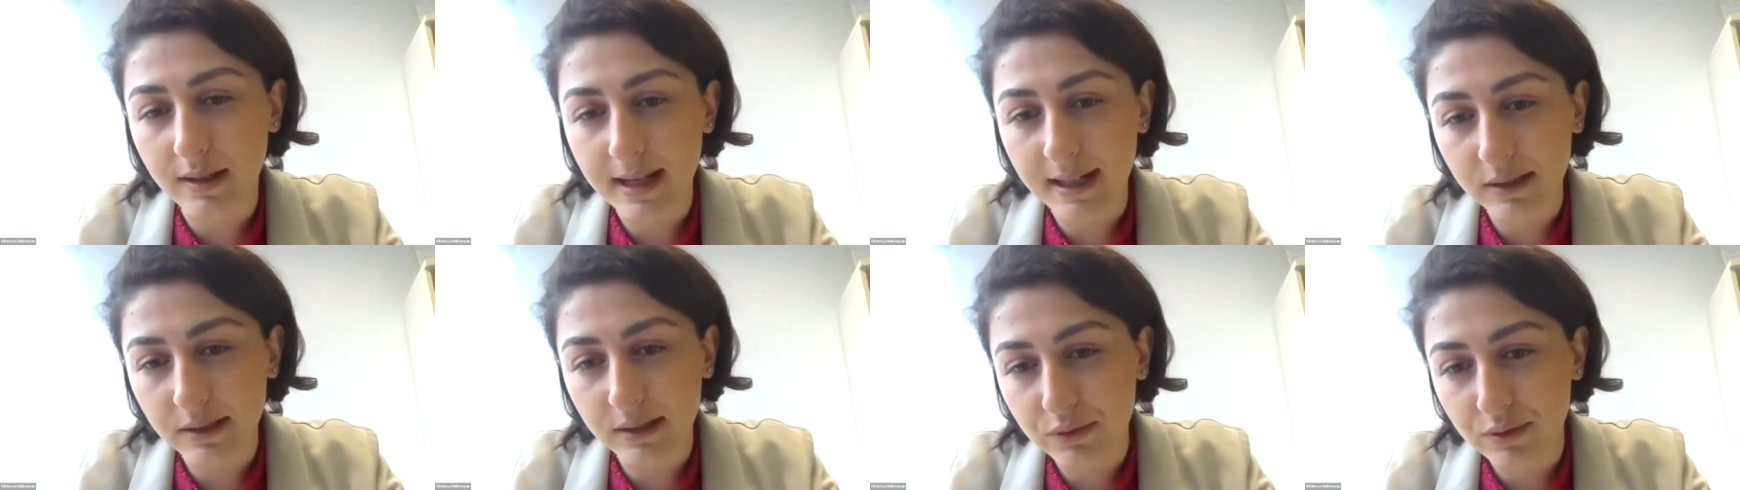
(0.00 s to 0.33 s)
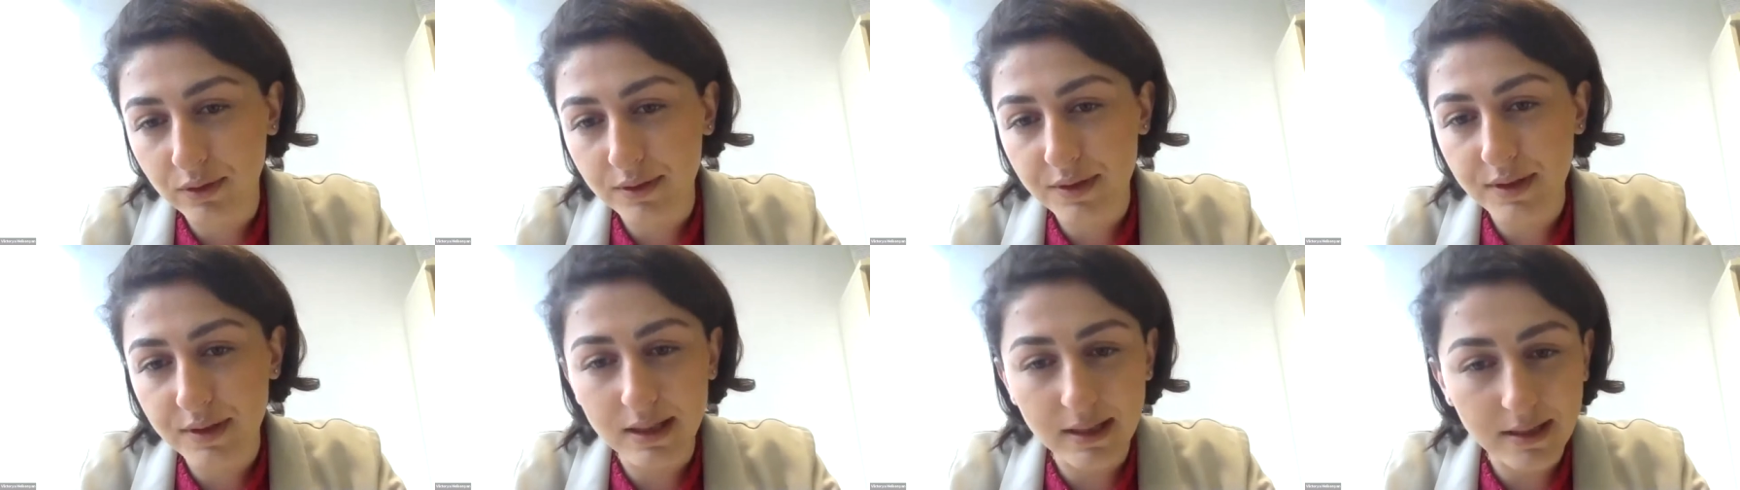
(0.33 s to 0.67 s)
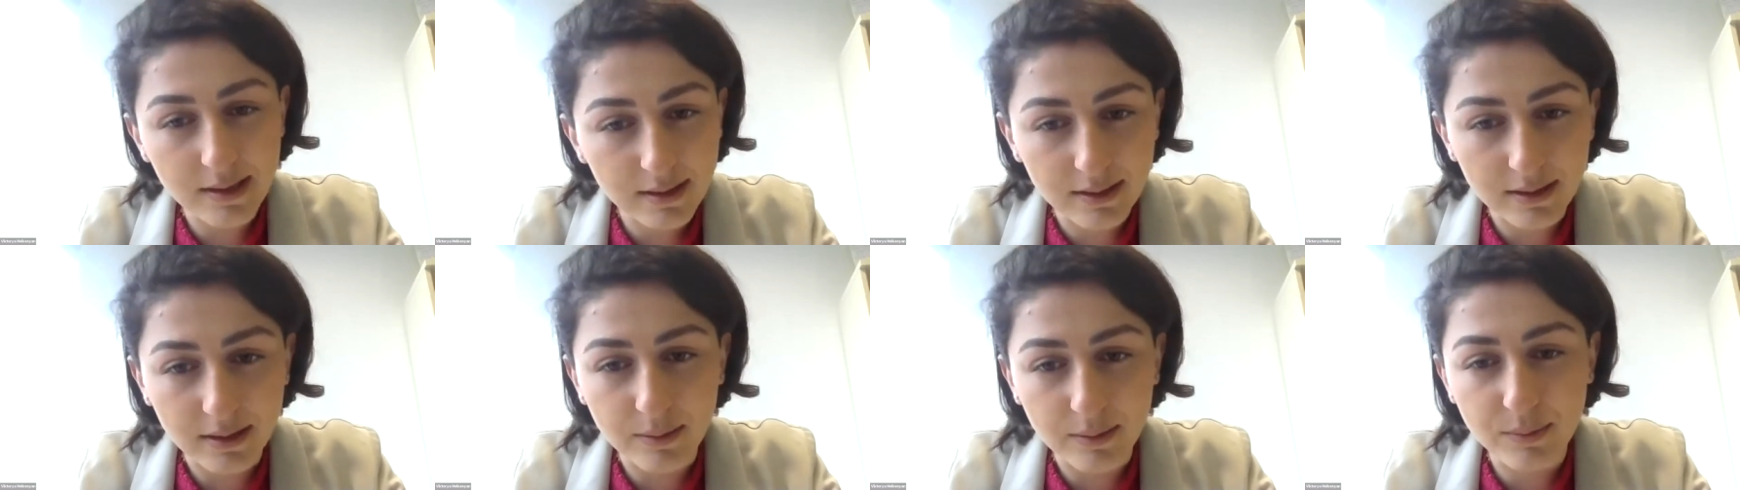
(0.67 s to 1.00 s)
electoral
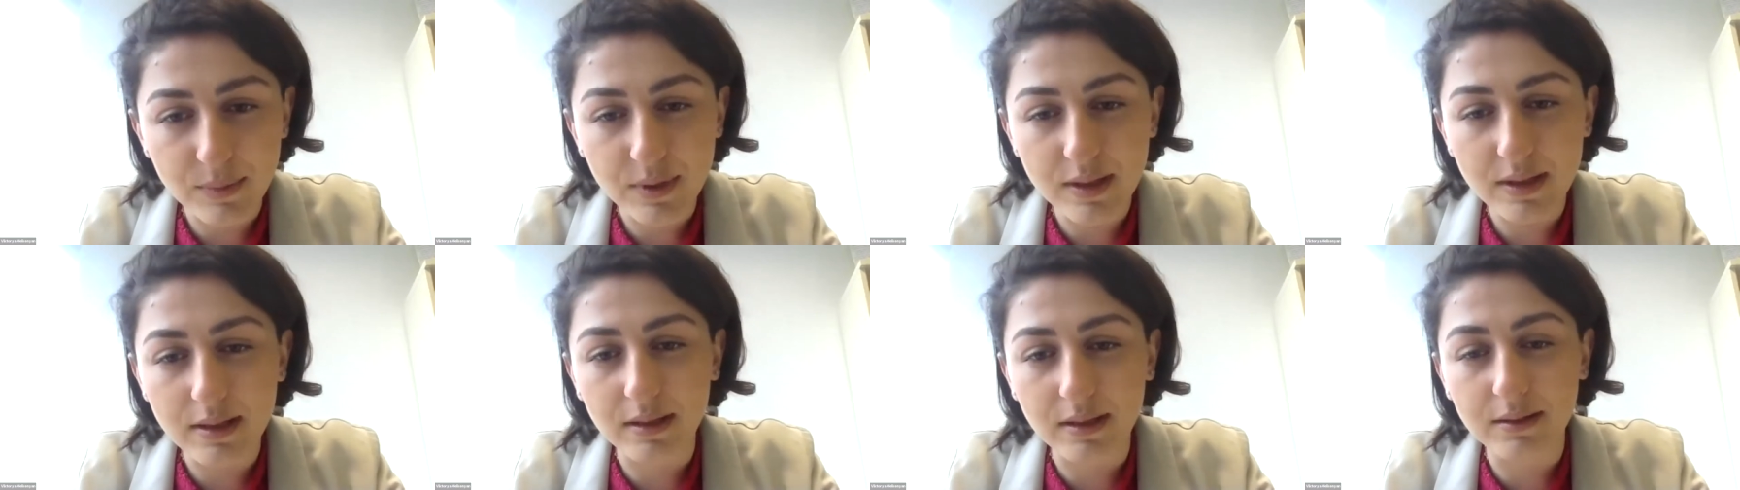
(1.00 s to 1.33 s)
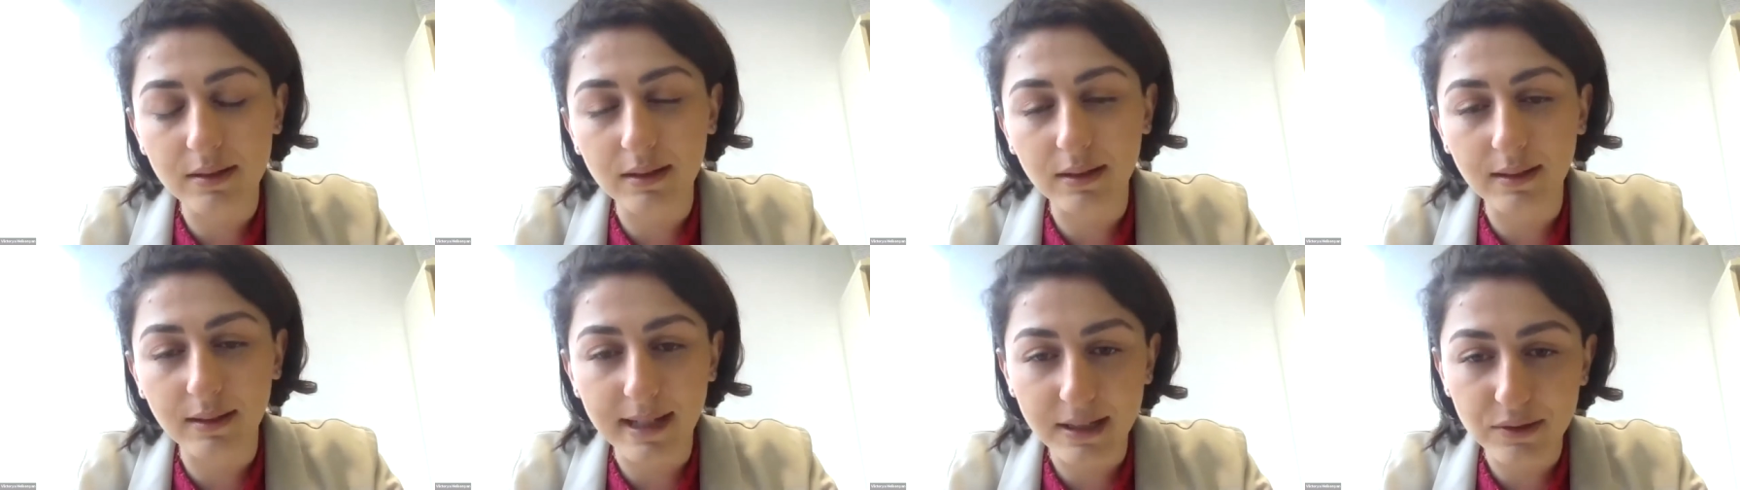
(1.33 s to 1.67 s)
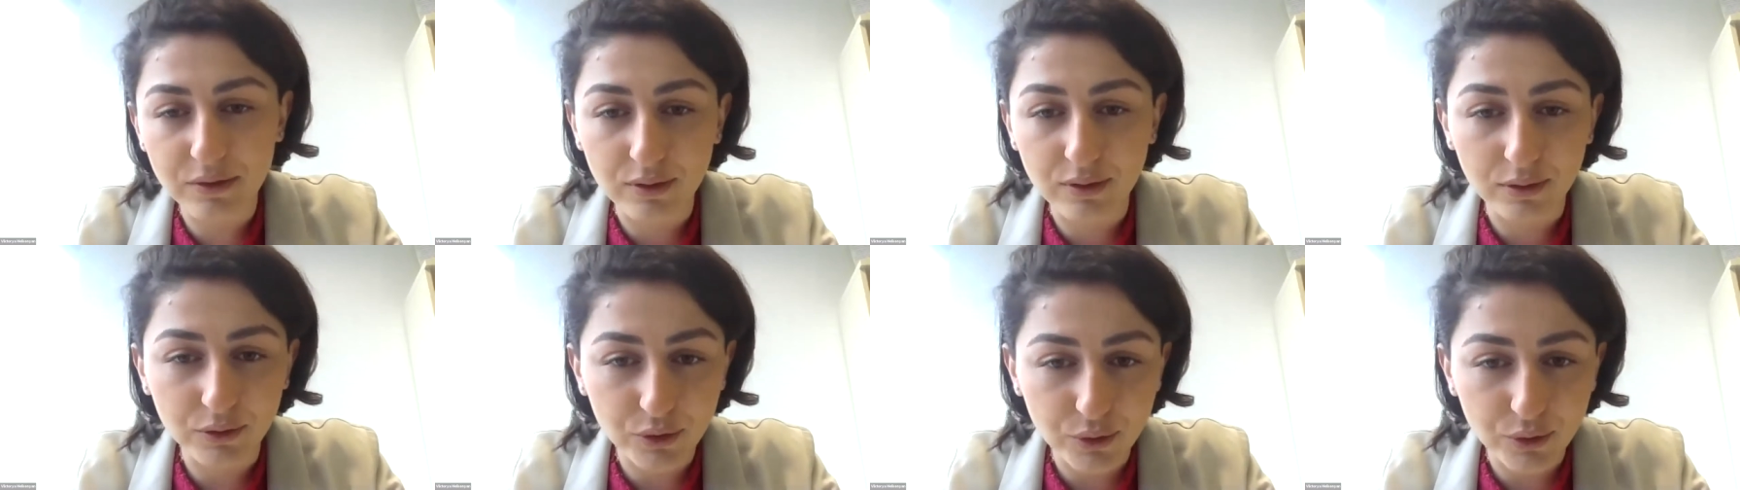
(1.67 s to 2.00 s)
systems and
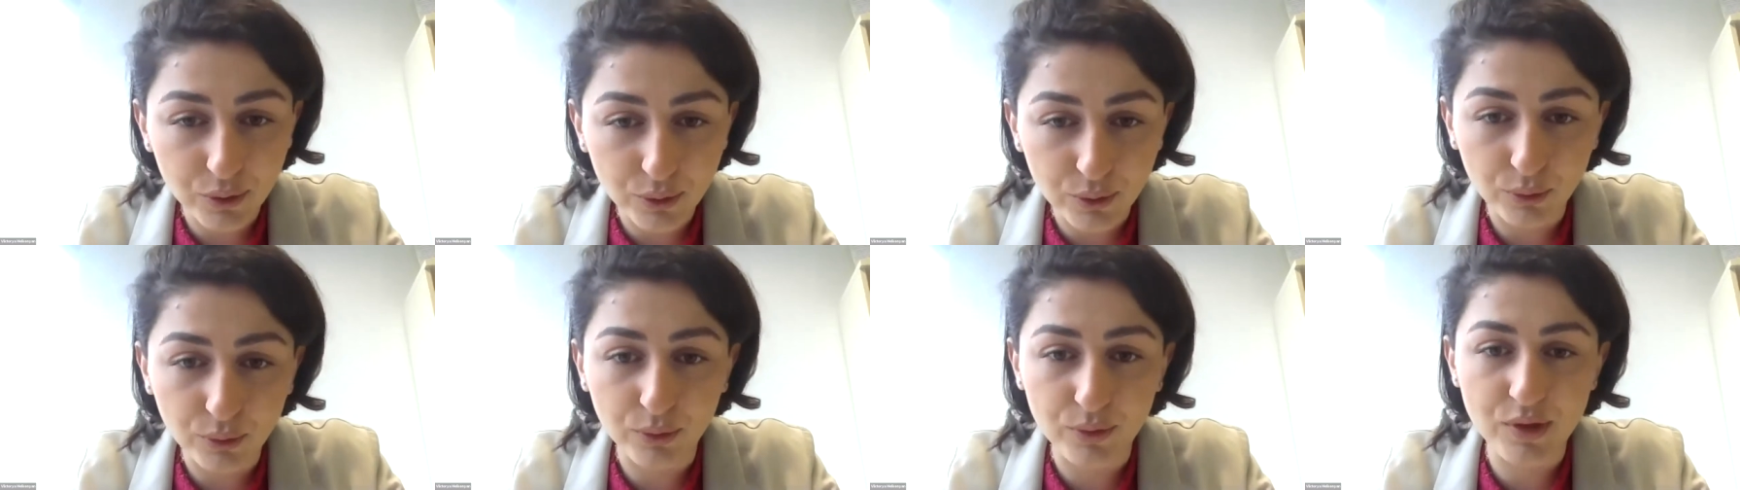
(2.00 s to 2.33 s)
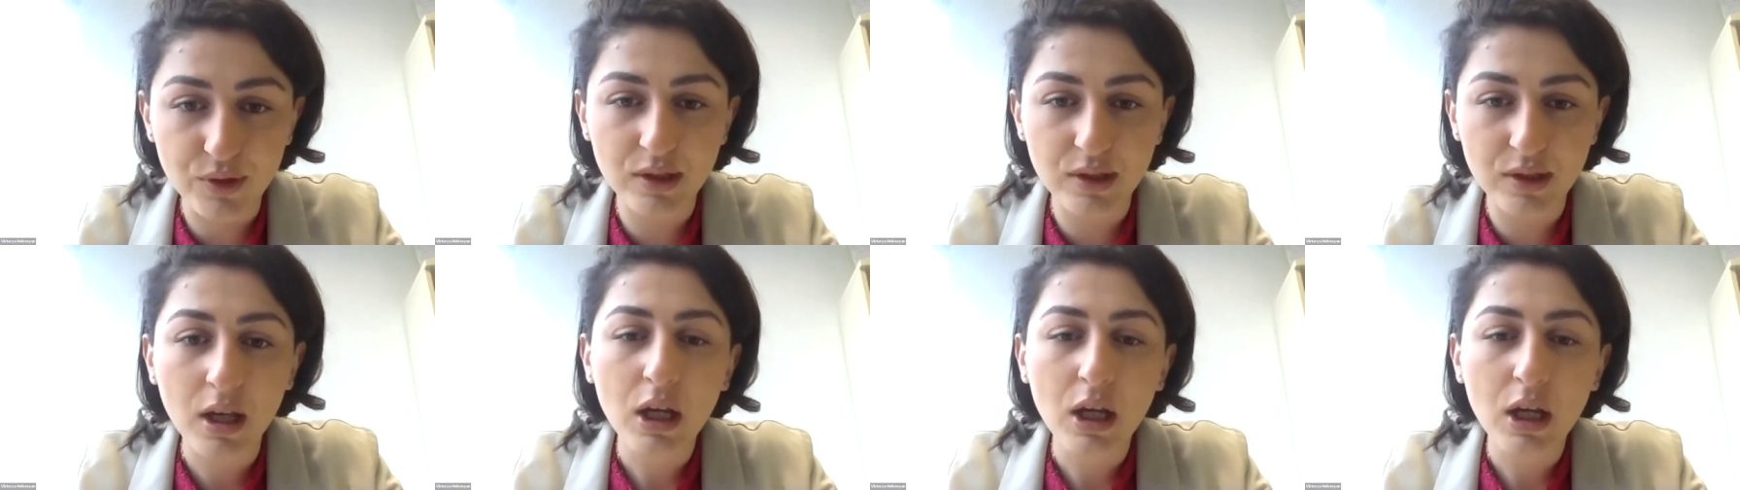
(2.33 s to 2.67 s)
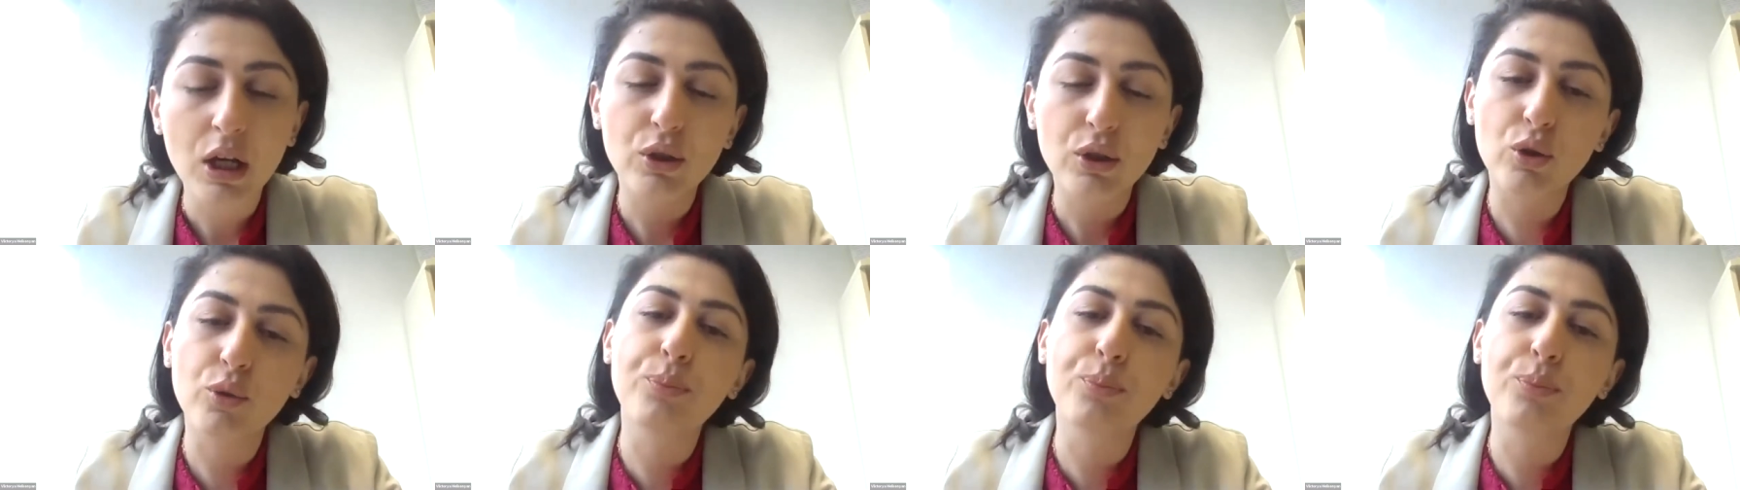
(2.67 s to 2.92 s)
electoral tools